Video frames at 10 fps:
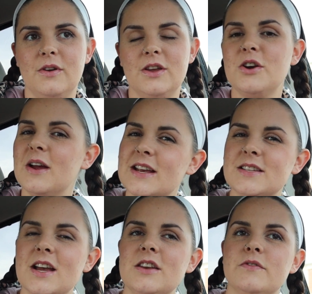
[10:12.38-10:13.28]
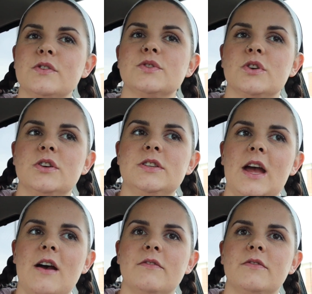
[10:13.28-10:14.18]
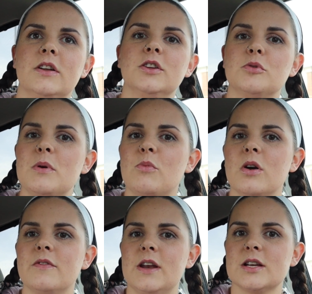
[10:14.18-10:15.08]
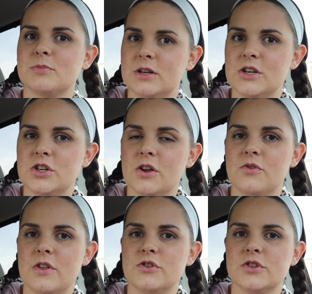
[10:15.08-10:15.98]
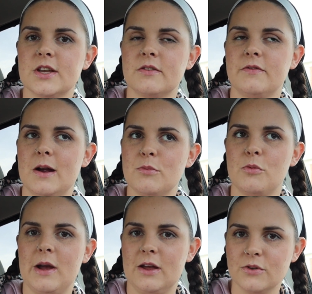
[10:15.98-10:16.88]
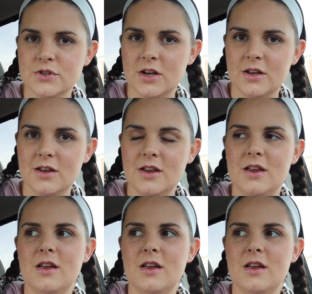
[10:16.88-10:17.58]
you know, I guess it kind of feels good to have a little bit more of an explanation other than just like fibromyalgia,